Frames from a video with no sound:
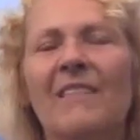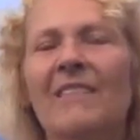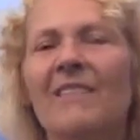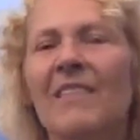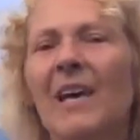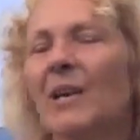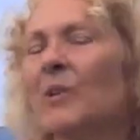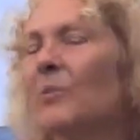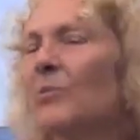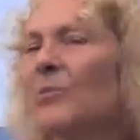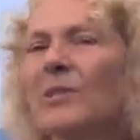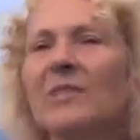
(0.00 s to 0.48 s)

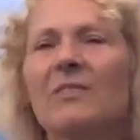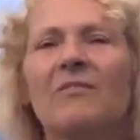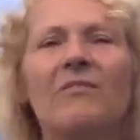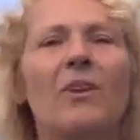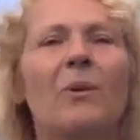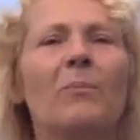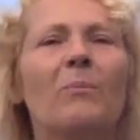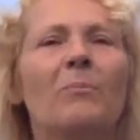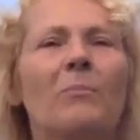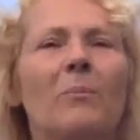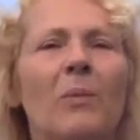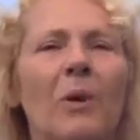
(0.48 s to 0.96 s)
That was
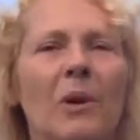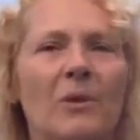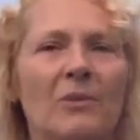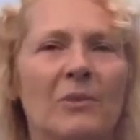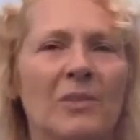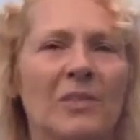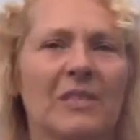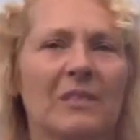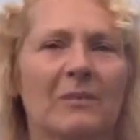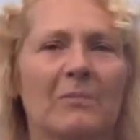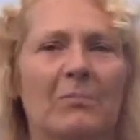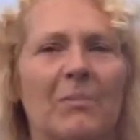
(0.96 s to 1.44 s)
the
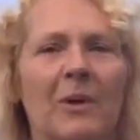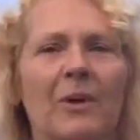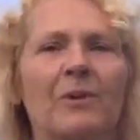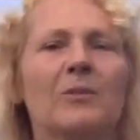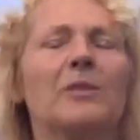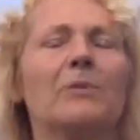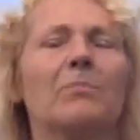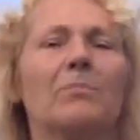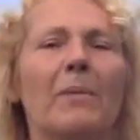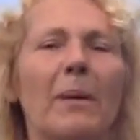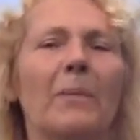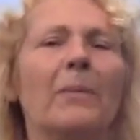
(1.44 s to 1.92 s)
most,
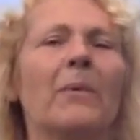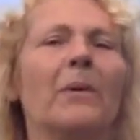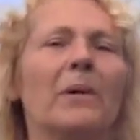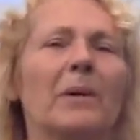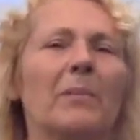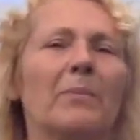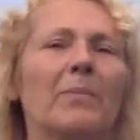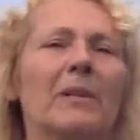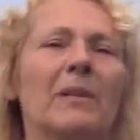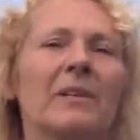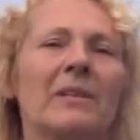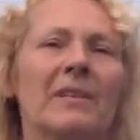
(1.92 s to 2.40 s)
most
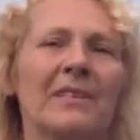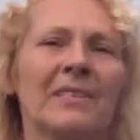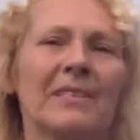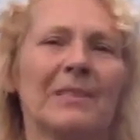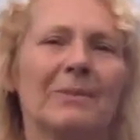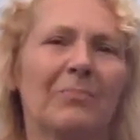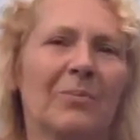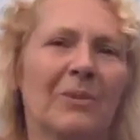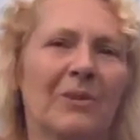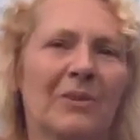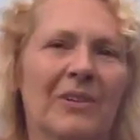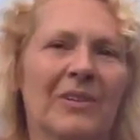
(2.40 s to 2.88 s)
memorable
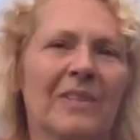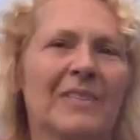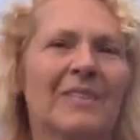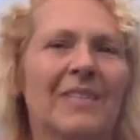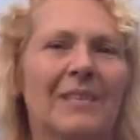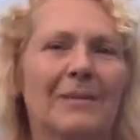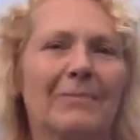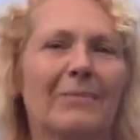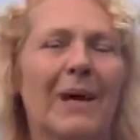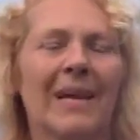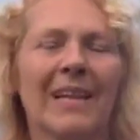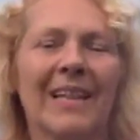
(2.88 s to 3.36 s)

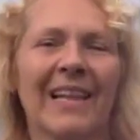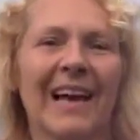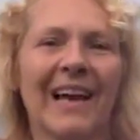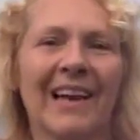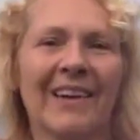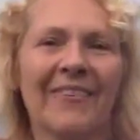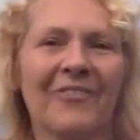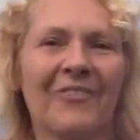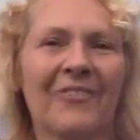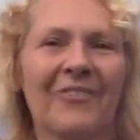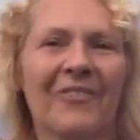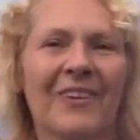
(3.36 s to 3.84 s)
experience in my
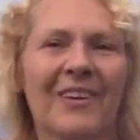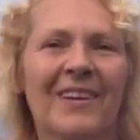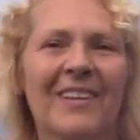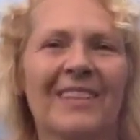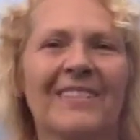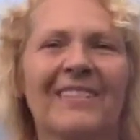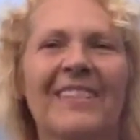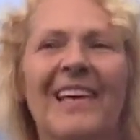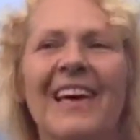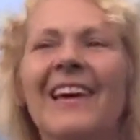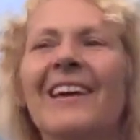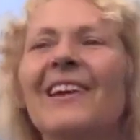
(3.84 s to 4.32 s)
life.
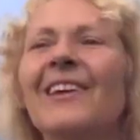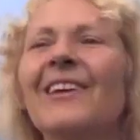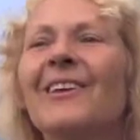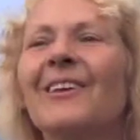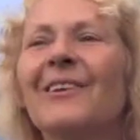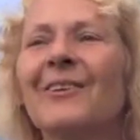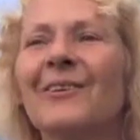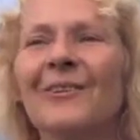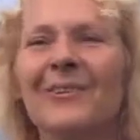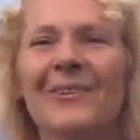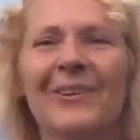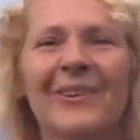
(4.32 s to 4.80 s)
Thank
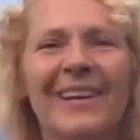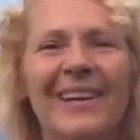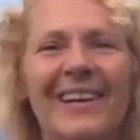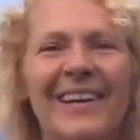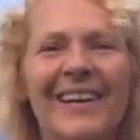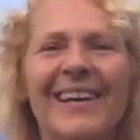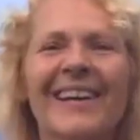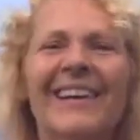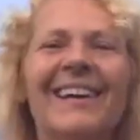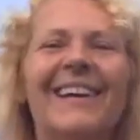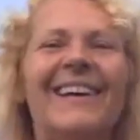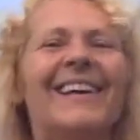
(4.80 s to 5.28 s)
you,
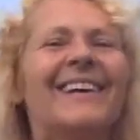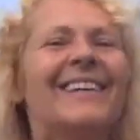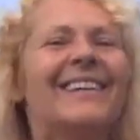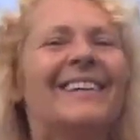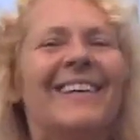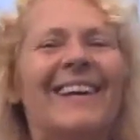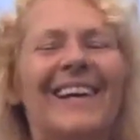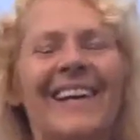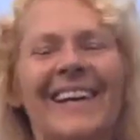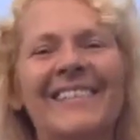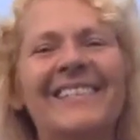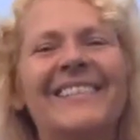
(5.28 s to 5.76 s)

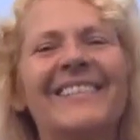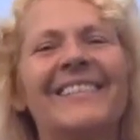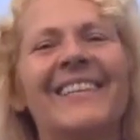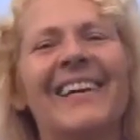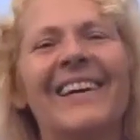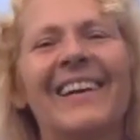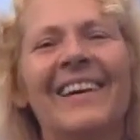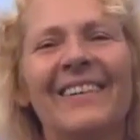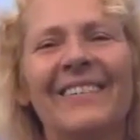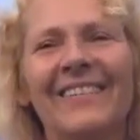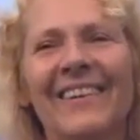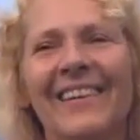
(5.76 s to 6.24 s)

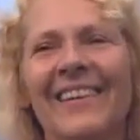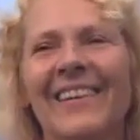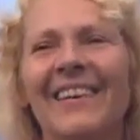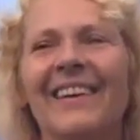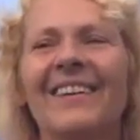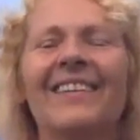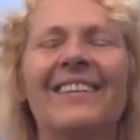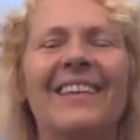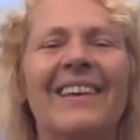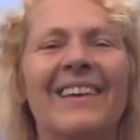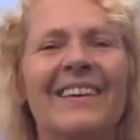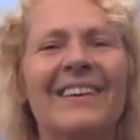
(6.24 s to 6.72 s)

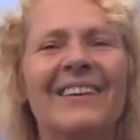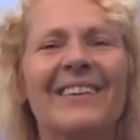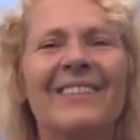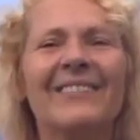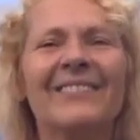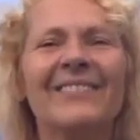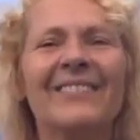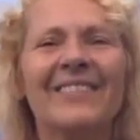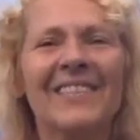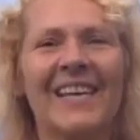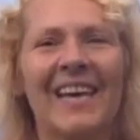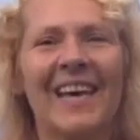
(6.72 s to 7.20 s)
Estaryia. Thank
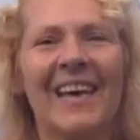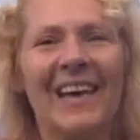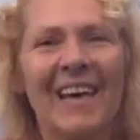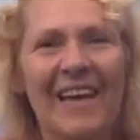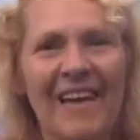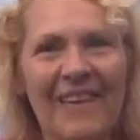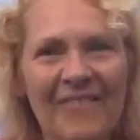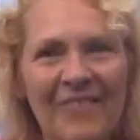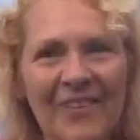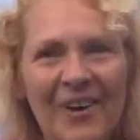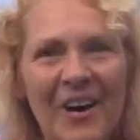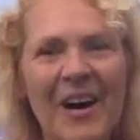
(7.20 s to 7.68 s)
you,
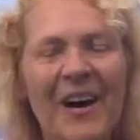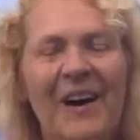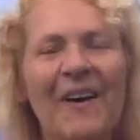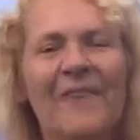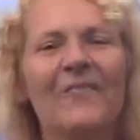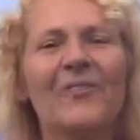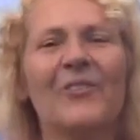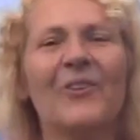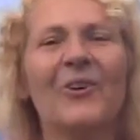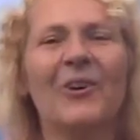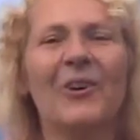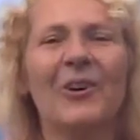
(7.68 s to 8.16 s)
Dave,
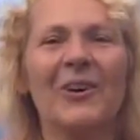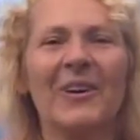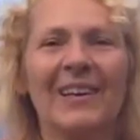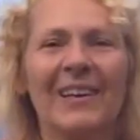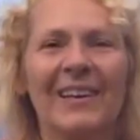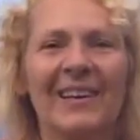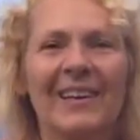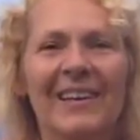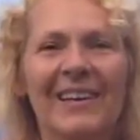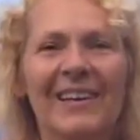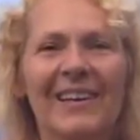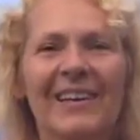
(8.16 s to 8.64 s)
for
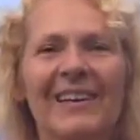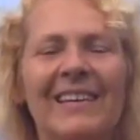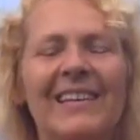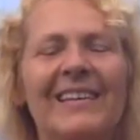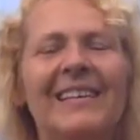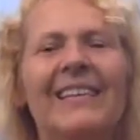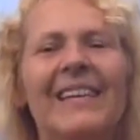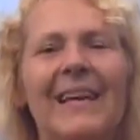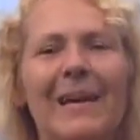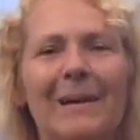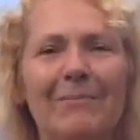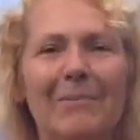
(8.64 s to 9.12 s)

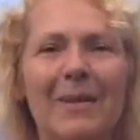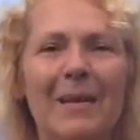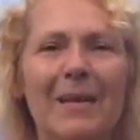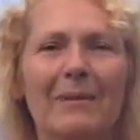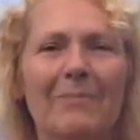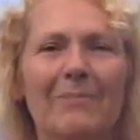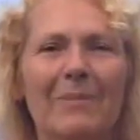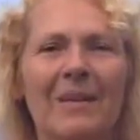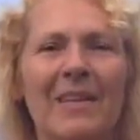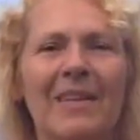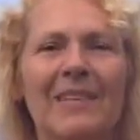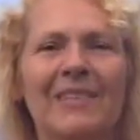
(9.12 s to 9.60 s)

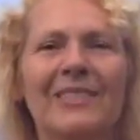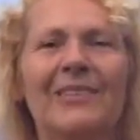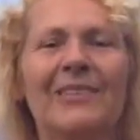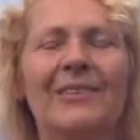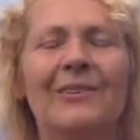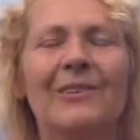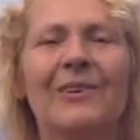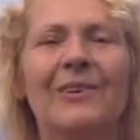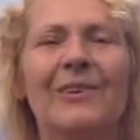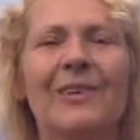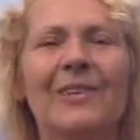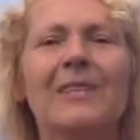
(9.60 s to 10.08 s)
enabling me
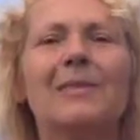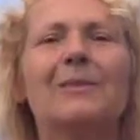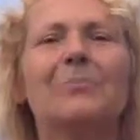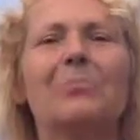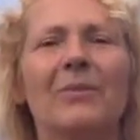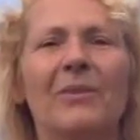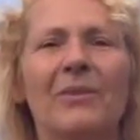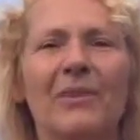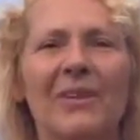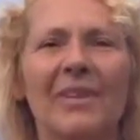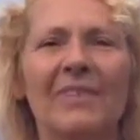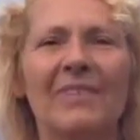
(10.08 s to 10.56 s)
to
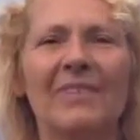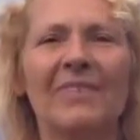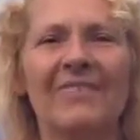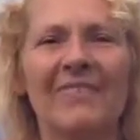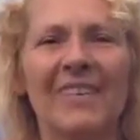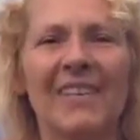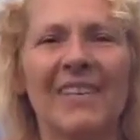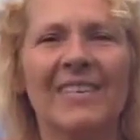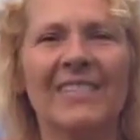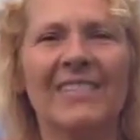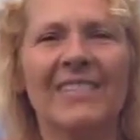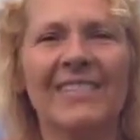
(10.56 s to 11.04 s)
experience
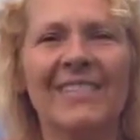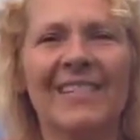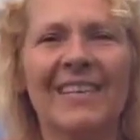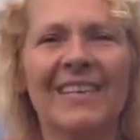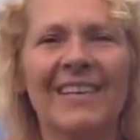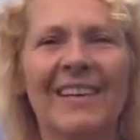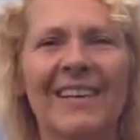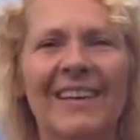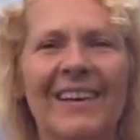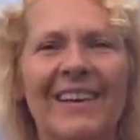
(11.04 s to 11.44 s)
this.